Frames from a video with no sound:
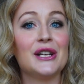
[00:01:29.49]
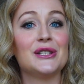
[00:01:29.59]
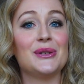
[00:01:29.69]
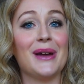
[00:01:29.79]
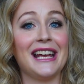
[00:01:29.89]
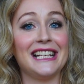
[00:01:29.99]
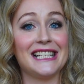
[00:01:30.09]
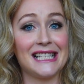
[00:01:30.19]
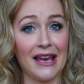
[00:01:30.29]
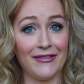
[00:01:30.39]
to
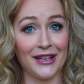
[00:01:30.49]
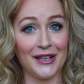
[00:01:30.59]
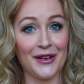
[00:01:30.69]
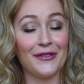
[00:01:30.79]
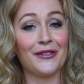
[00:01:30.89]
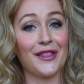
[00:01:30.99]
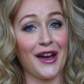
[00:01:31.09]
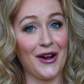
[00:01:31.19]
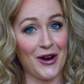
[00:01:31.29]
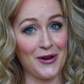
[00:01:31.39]
87 for
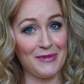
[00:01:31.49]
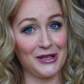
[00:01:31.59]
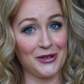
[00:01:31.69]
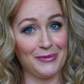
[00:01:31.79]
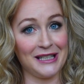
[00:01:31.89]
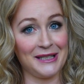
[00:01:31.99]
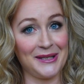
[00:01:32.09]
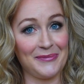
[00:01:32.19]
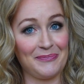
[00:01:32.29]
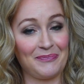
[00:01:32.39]
that heart measurement.